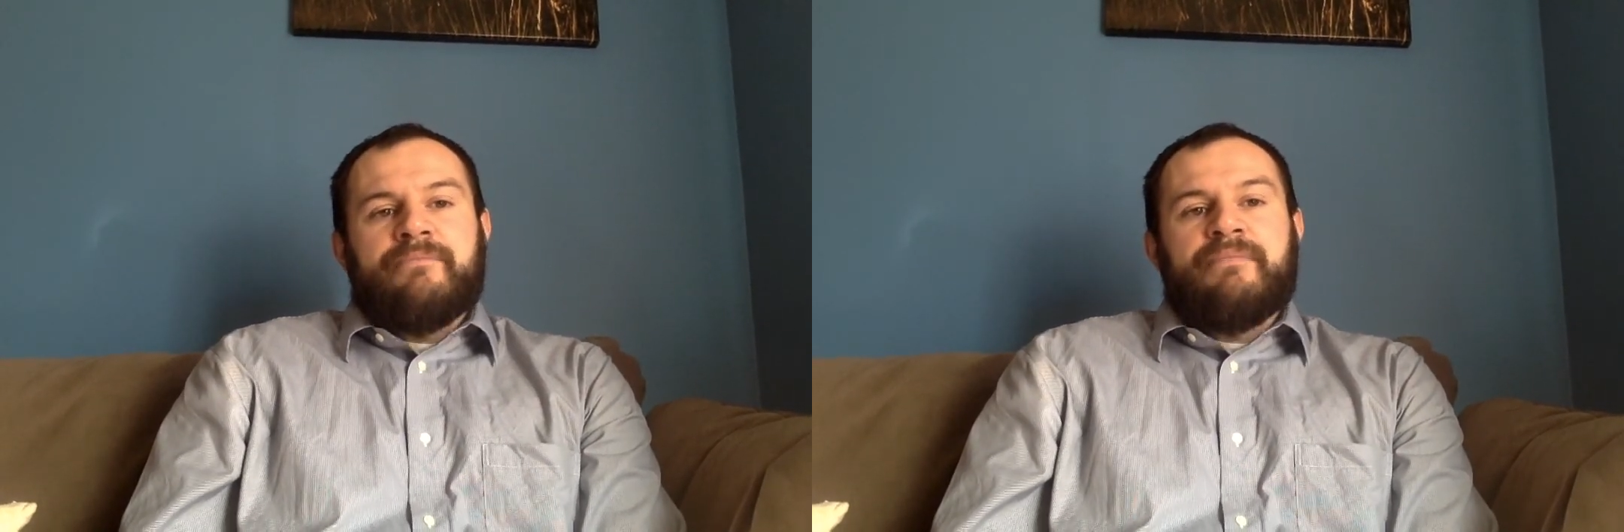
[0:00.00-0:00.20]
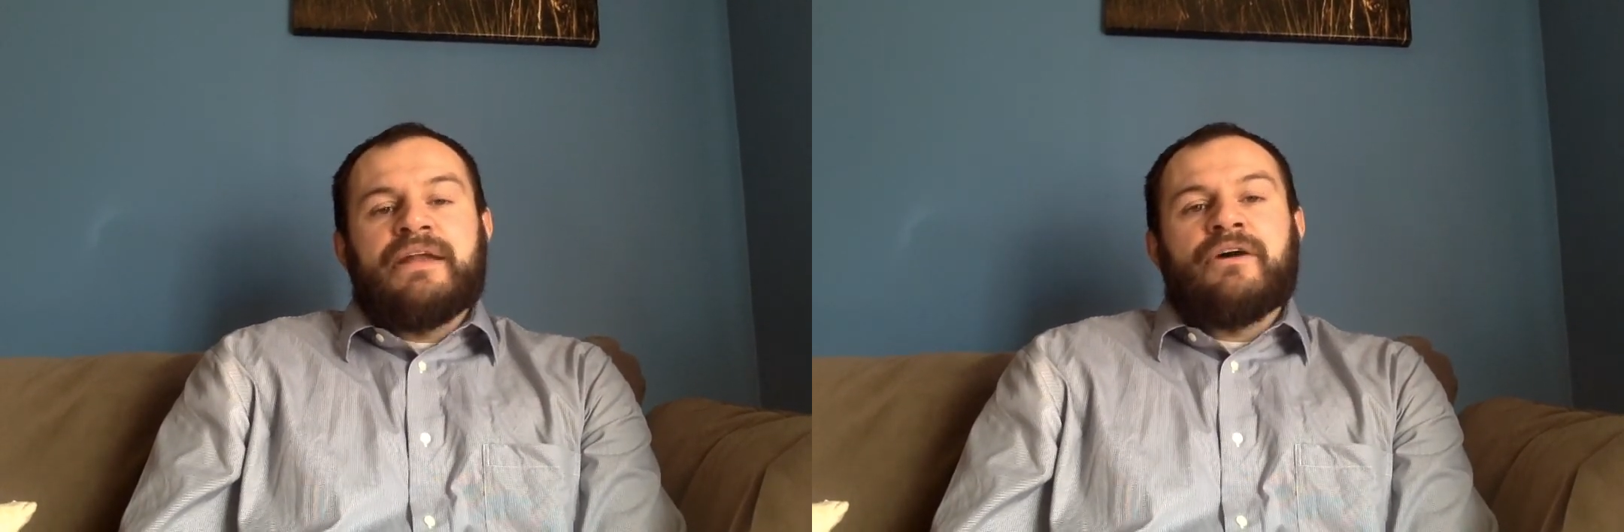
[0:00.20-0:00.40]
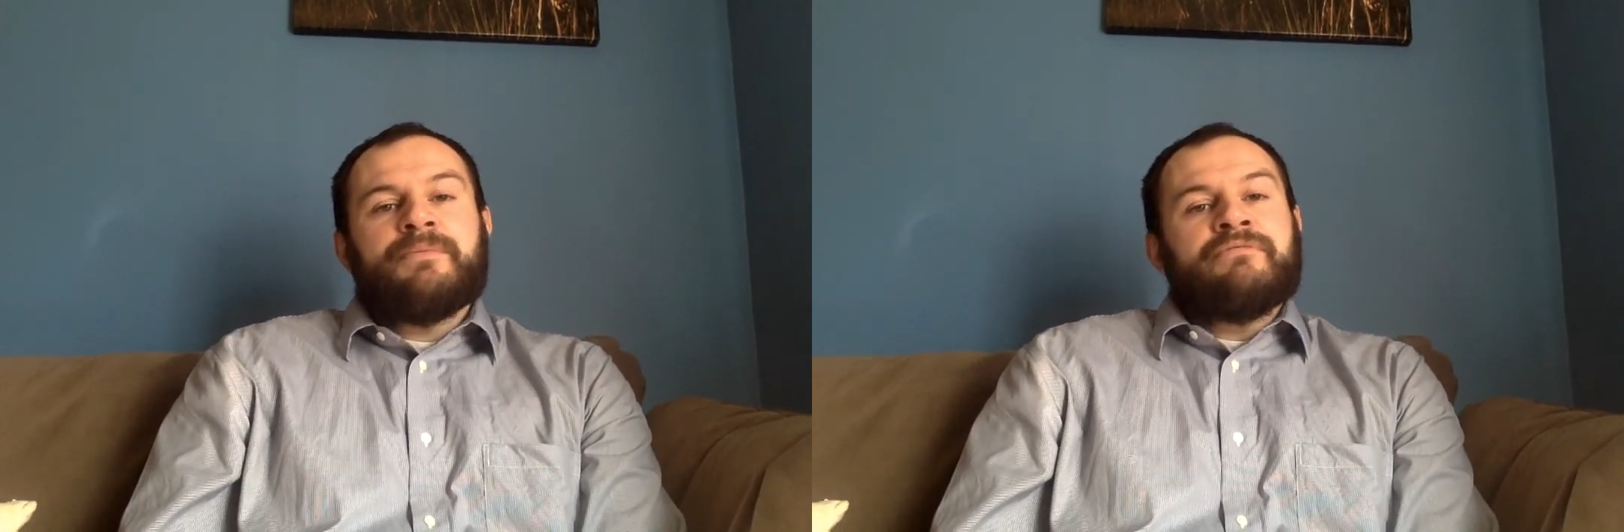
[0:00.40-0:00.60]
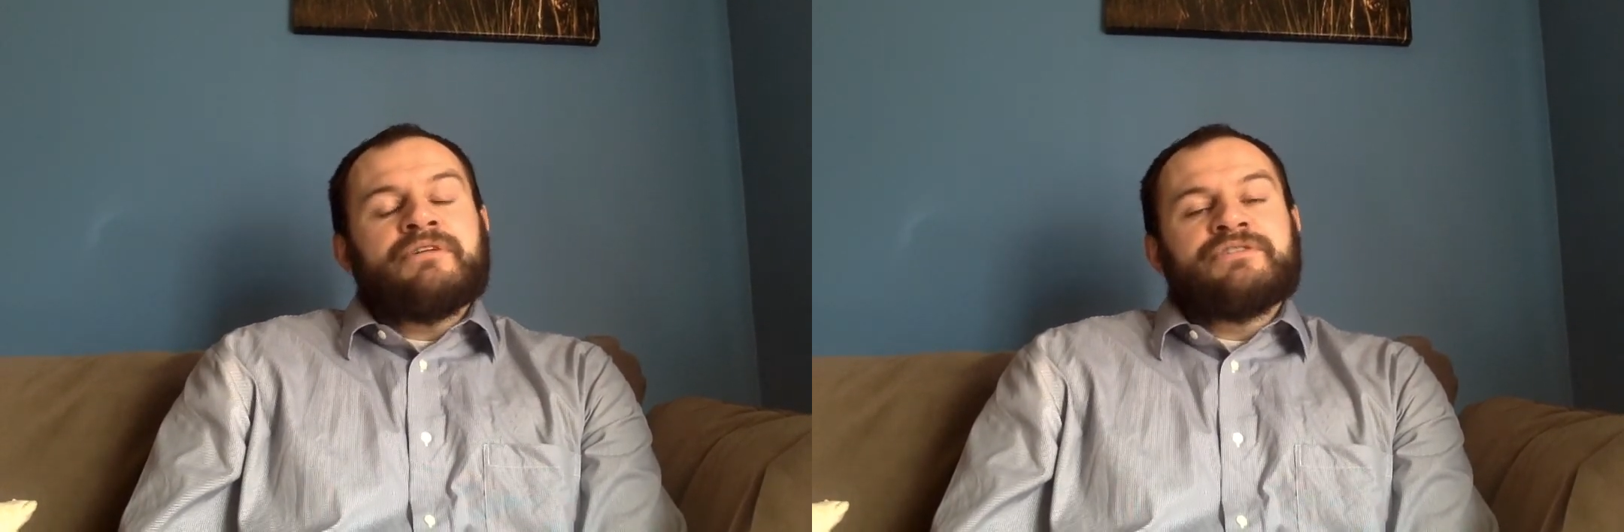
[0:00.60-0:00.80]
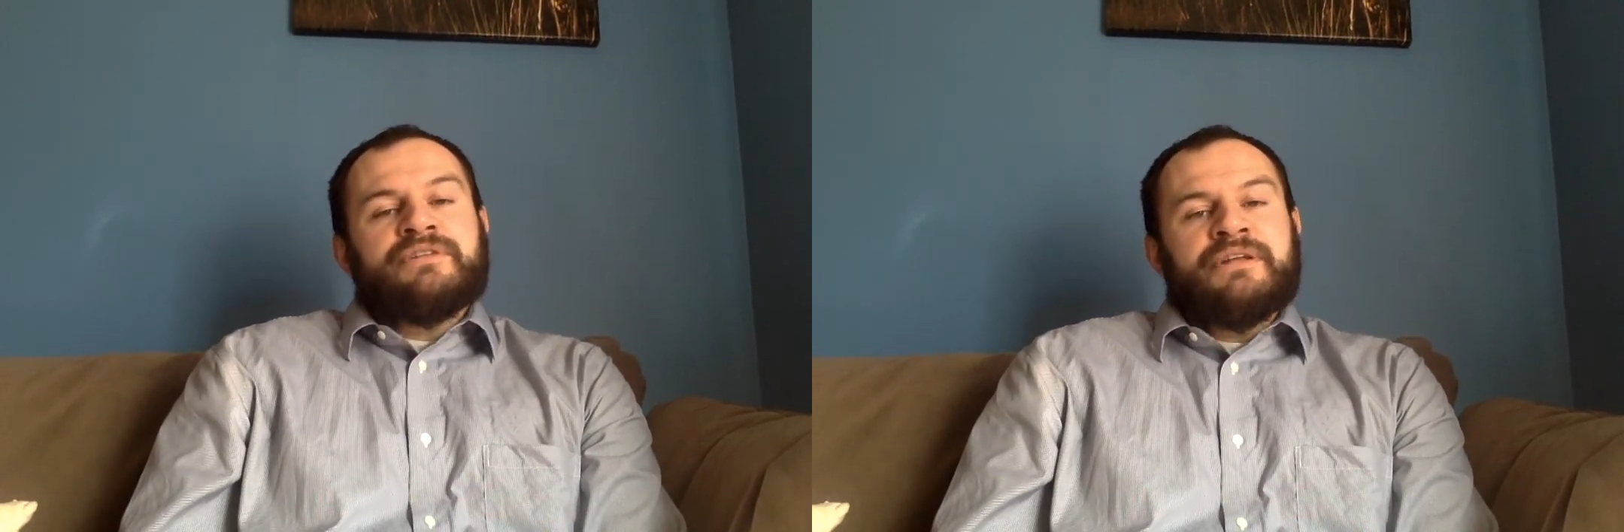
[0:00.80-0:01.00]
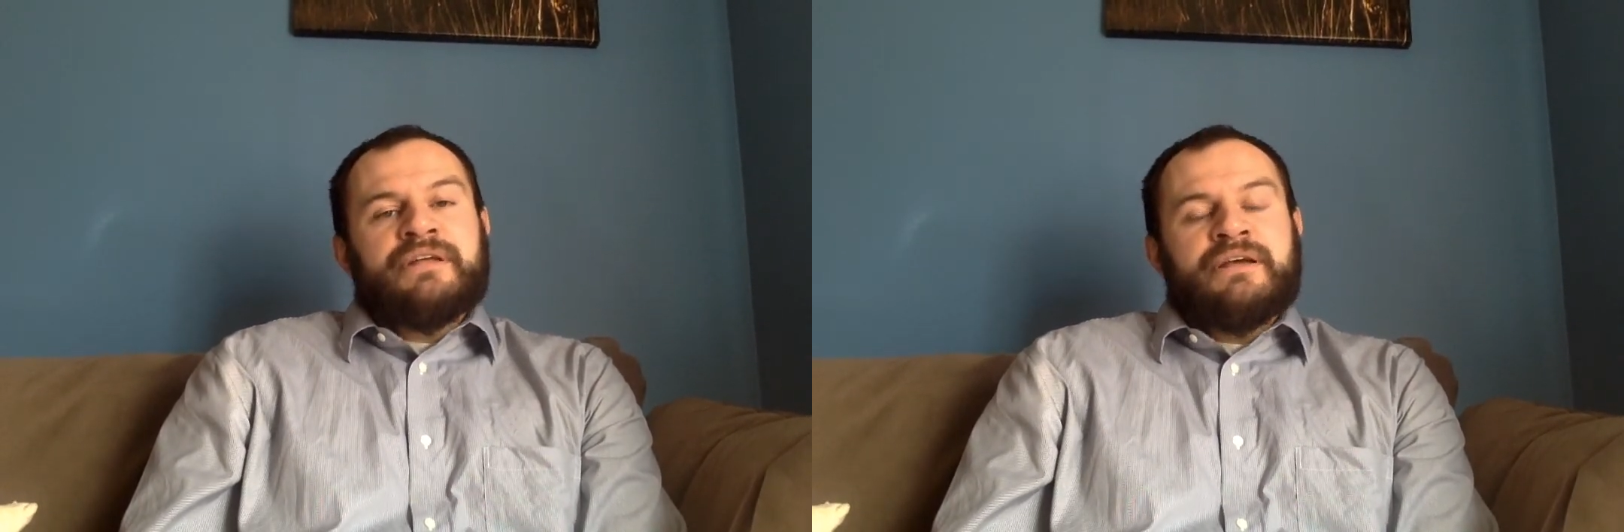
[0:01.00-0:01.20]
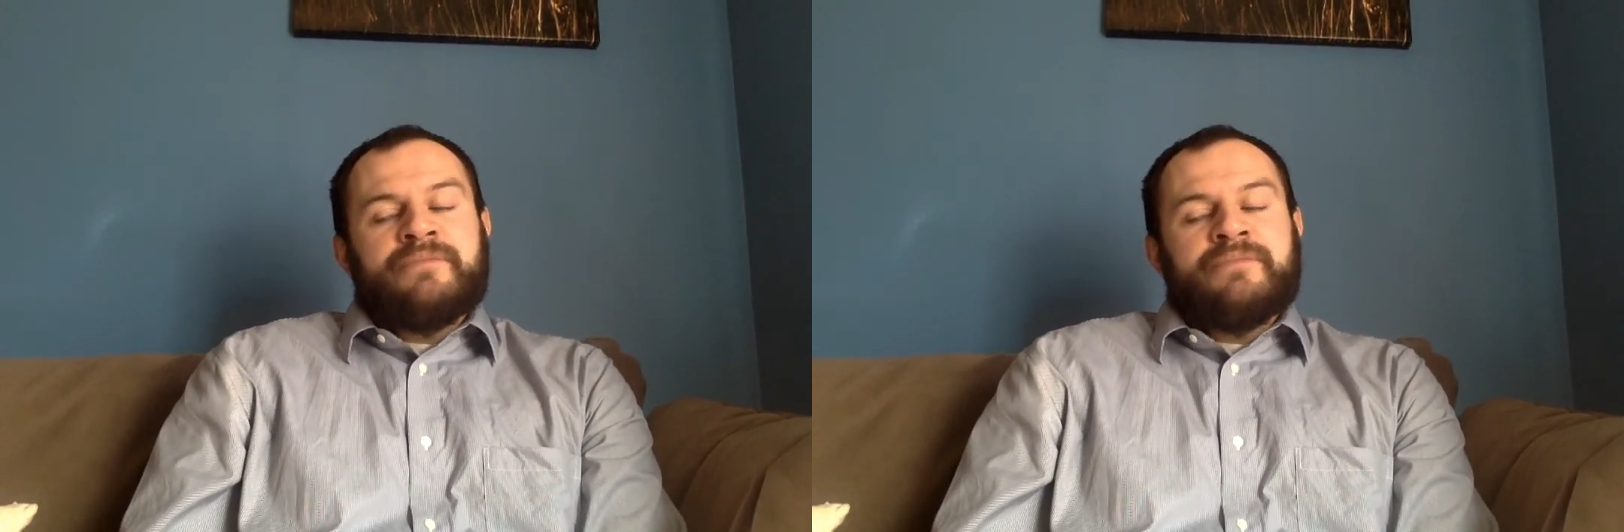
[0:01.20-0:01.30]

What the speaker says: may not be regionally